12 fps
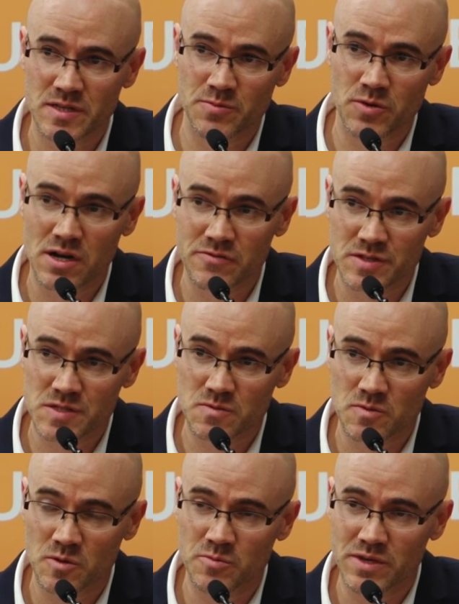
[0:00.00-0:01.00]
of the profits
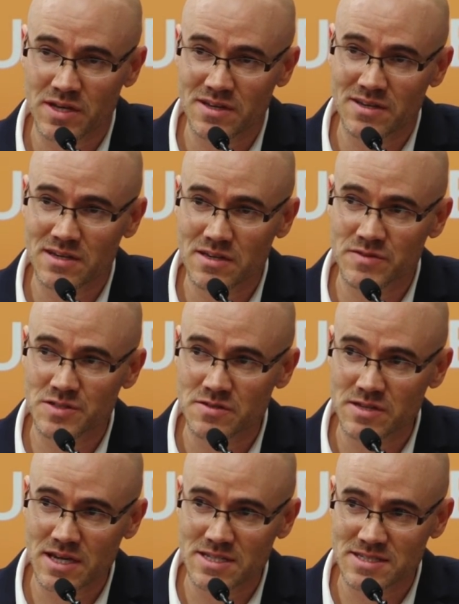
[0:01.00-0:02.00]
will be given to
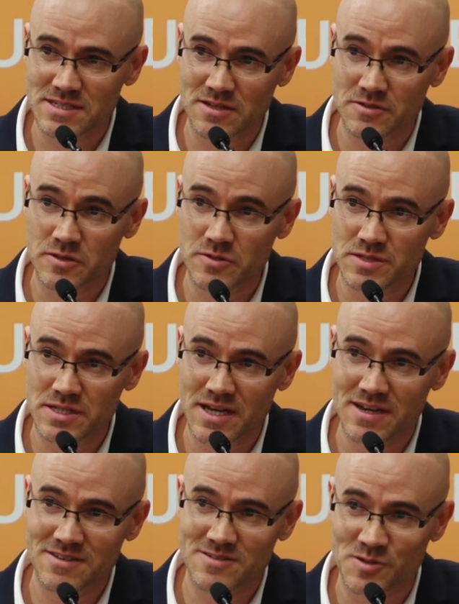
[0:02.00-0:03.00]
the ACLU
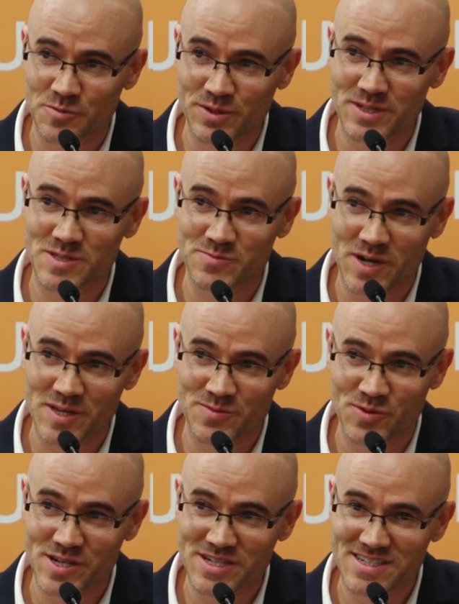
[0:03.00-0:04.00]
today, so please buy the
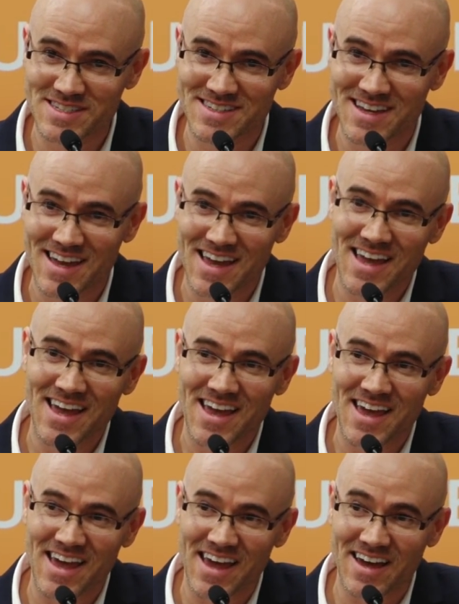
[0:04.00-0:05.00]
brushes.
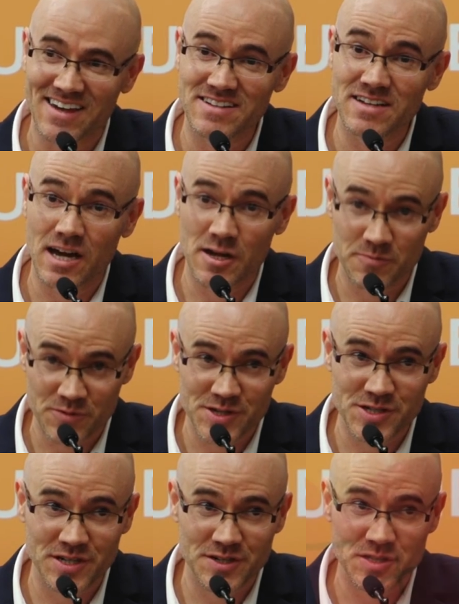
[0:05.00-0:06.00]
And I
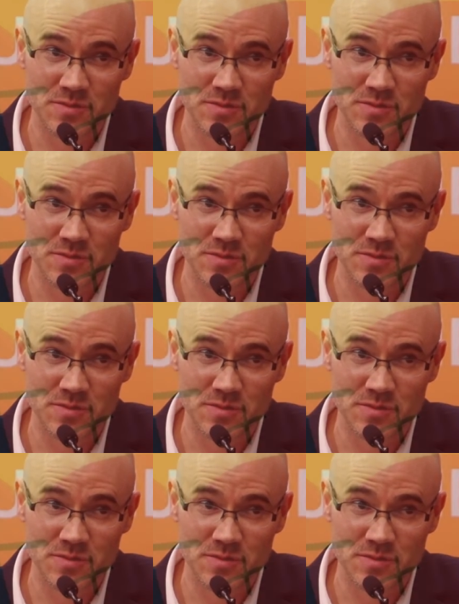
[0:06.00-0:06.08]
appreciate your